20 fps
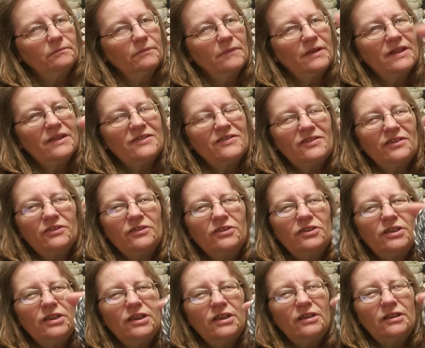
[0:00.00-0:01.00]
but it's a
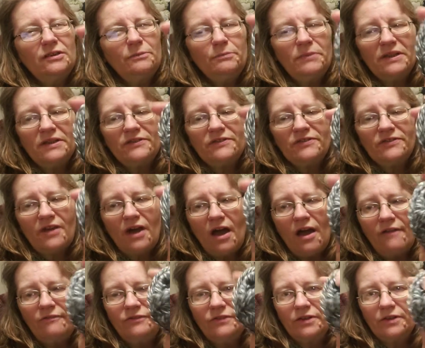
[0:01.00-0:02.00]
little bit
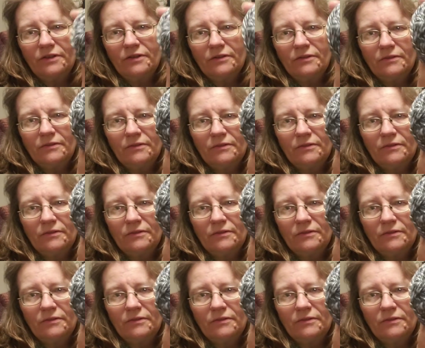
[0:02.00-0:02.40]
softer.